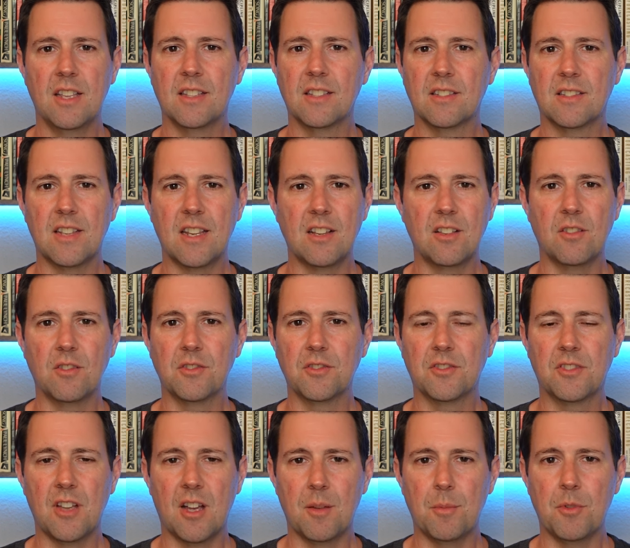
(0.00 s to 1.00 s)

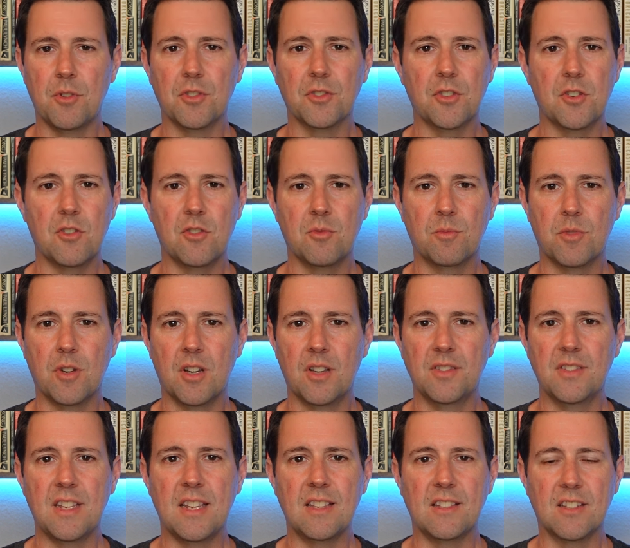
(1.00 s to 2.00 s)
Singles, doubles, home
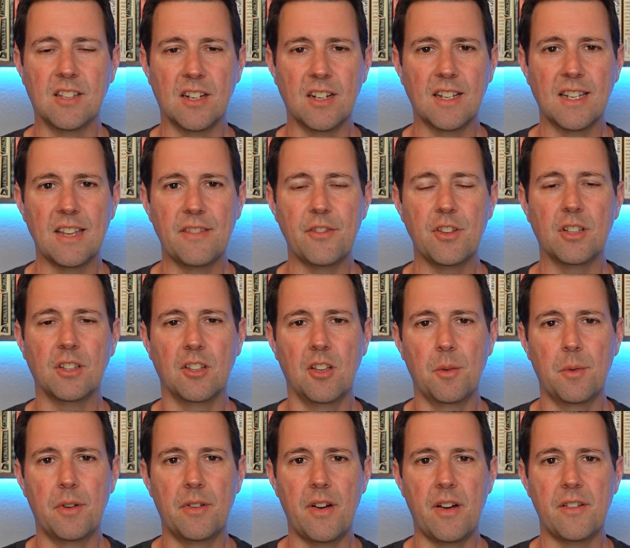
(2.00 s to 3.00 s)
runs, he's going to give you a
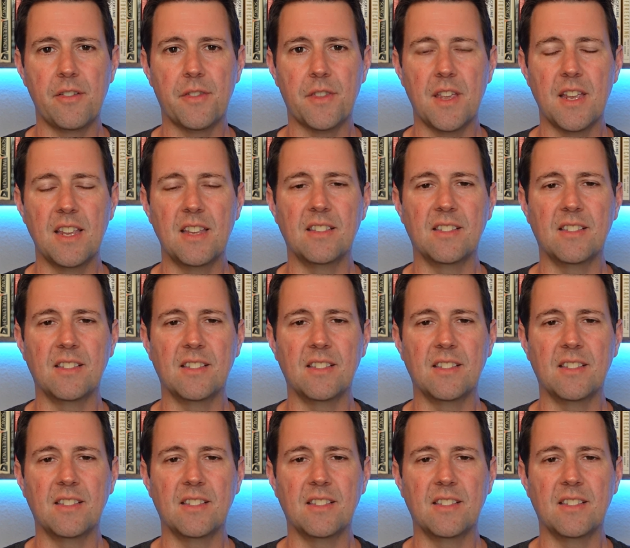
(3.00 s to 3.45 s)
little bit of everything.